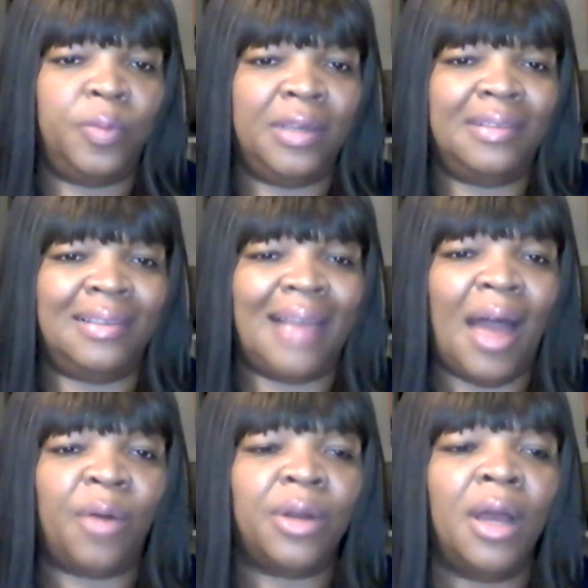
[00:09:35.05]
pieces
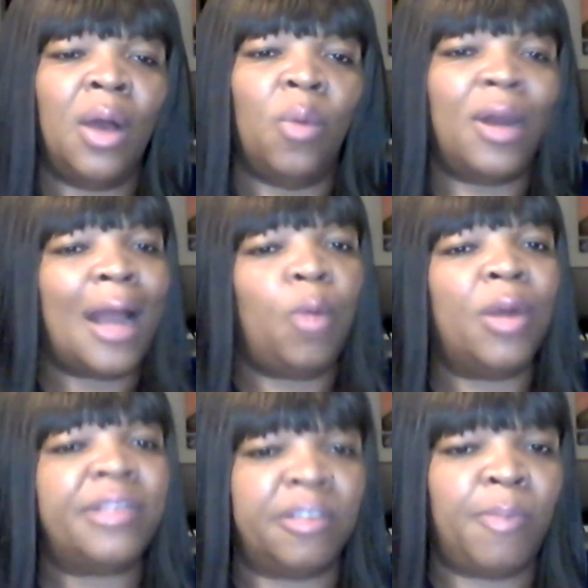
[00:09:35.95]
out when I
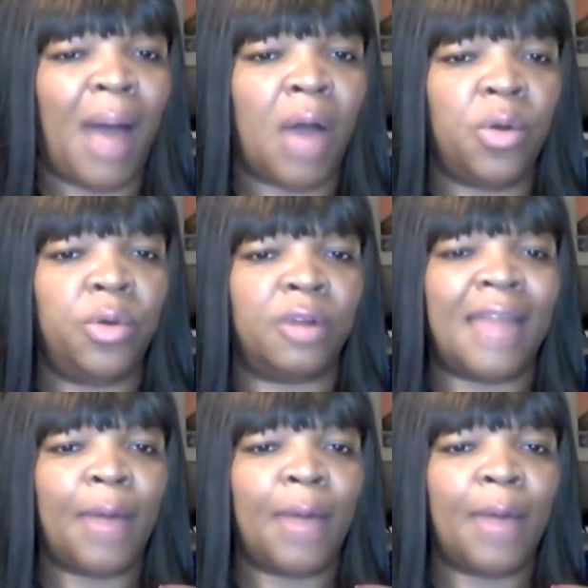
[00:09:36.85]
was a spa owner.